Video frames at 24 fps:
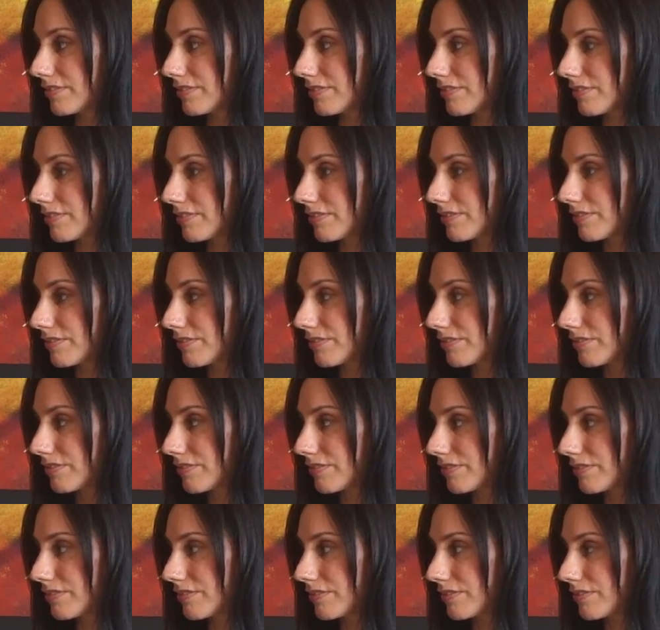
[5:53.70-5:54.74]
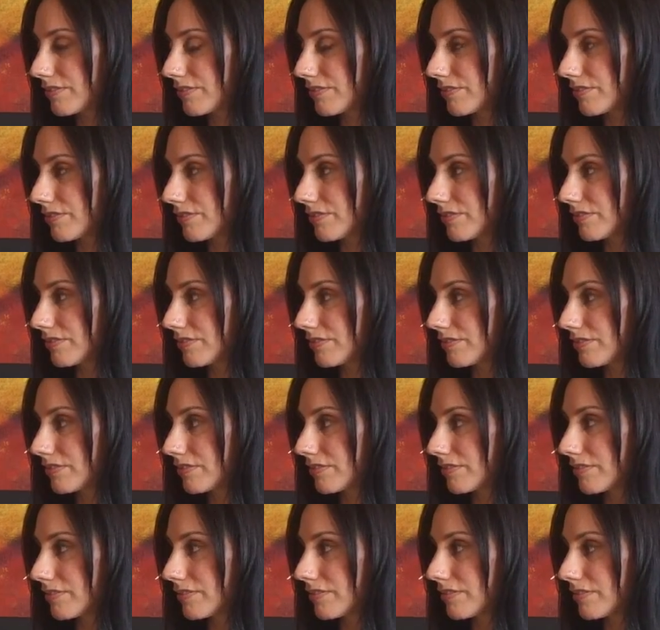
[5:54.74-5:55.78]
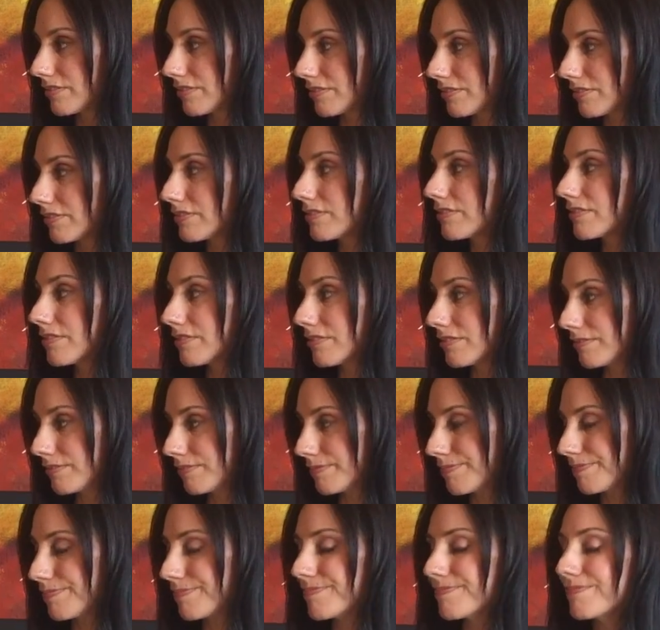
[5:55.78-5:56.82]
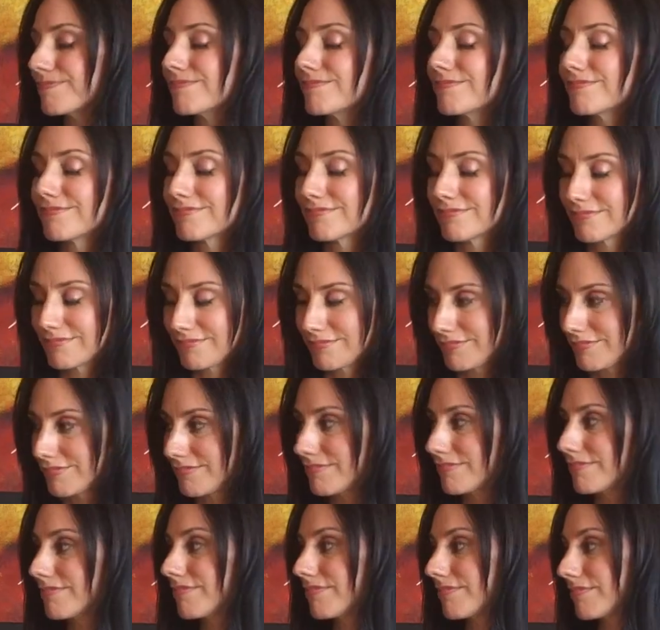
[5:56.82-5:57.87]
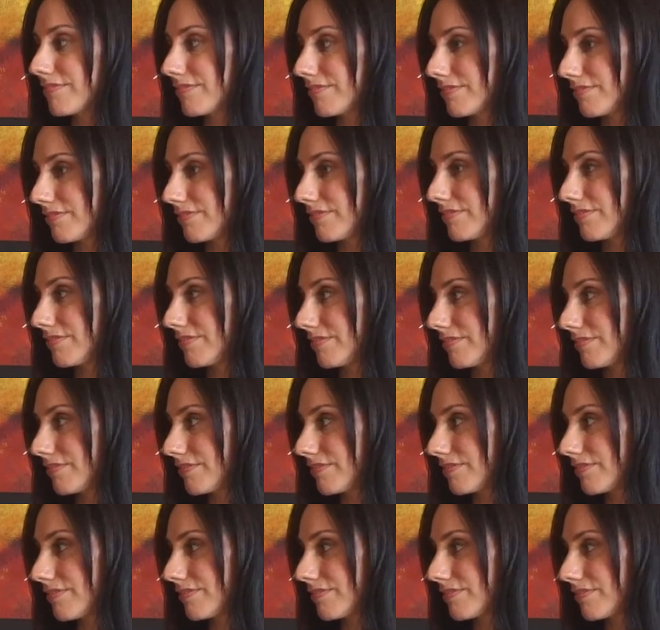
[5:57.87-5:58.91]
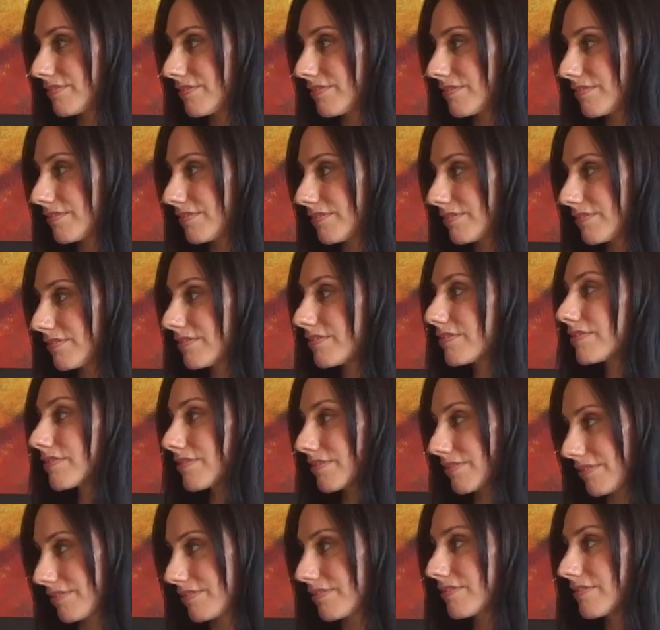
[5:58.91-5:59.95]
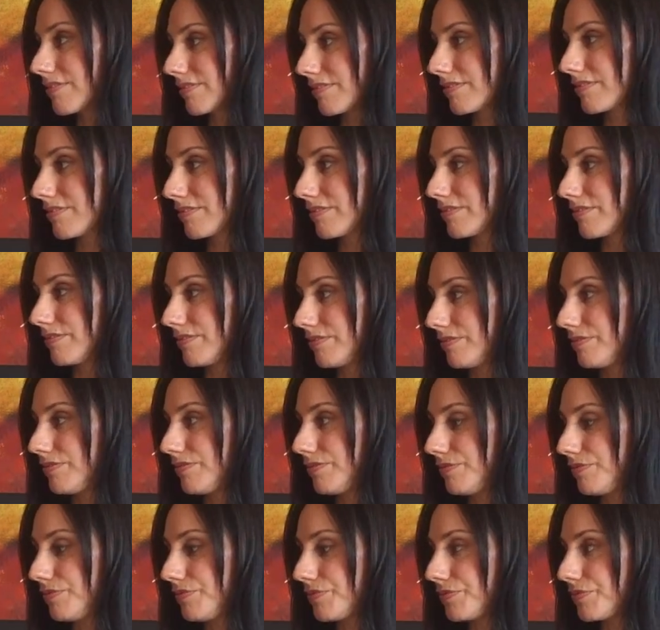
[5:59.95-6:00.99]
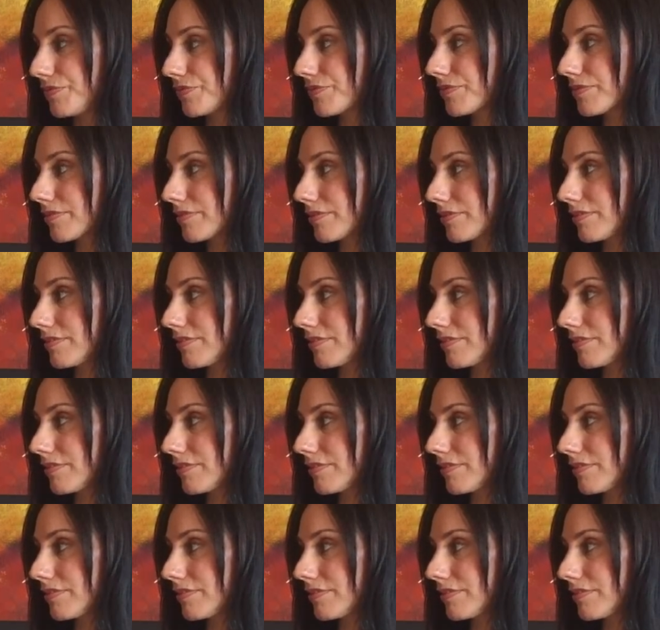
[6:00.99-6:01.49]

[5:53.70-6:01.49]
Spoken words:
[no speech]